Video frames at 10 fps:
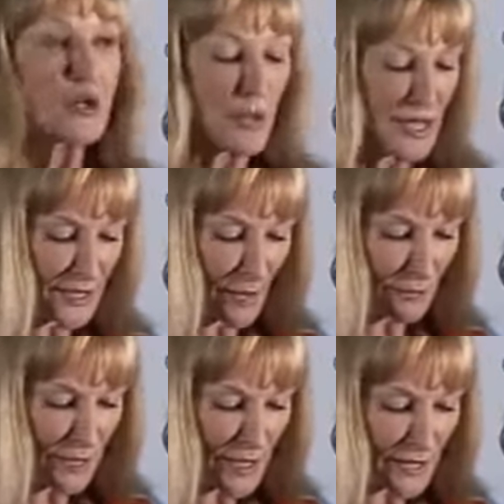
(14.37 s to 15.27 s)
Recent
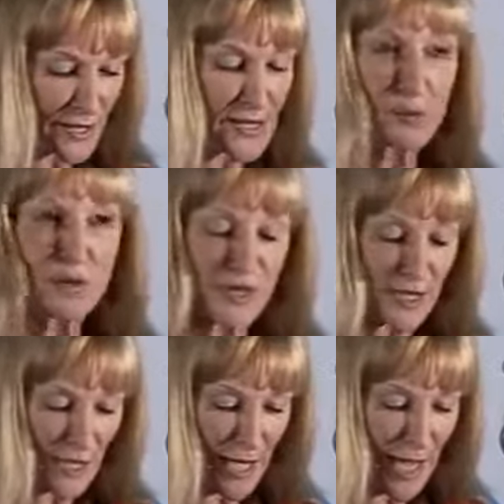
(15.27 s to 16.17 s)
figures reveal